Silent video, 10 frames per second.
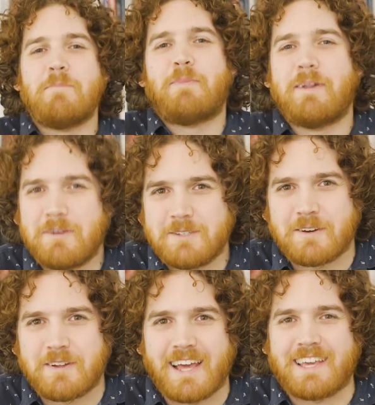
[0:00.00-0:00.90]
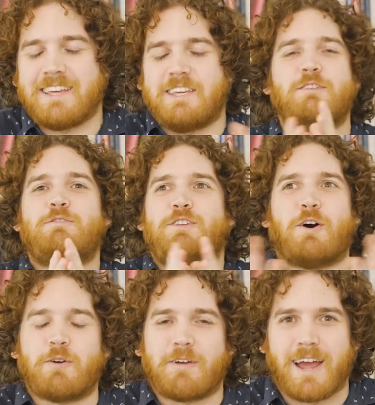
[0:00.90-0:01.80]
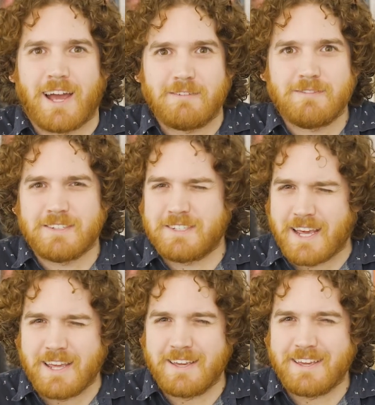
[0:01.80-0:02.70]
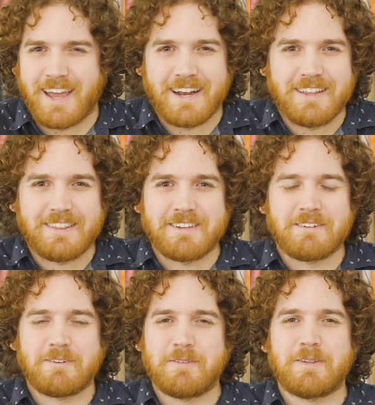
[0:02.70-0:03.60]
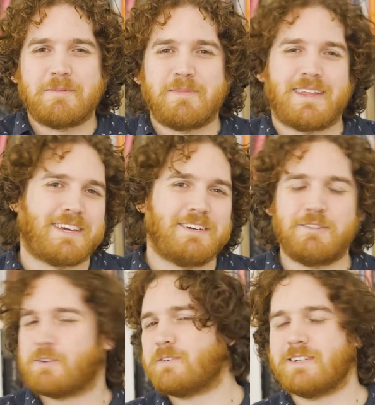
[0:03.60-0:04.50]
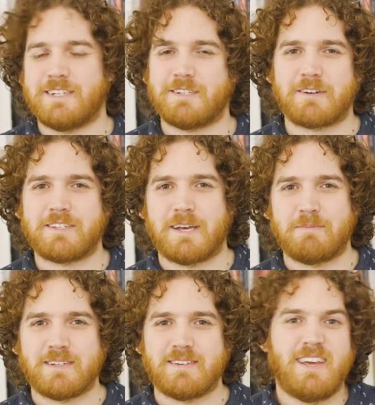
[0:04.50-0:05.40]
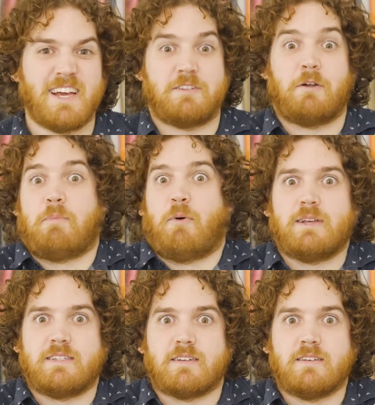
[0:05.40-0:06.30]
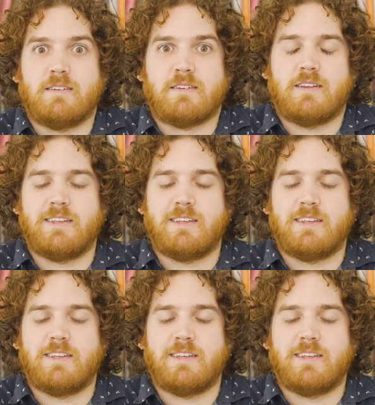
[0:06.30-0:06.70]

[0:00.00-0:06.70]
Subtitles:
But also, you don't have to take anything from them. You don't need to accept it. It's not poison.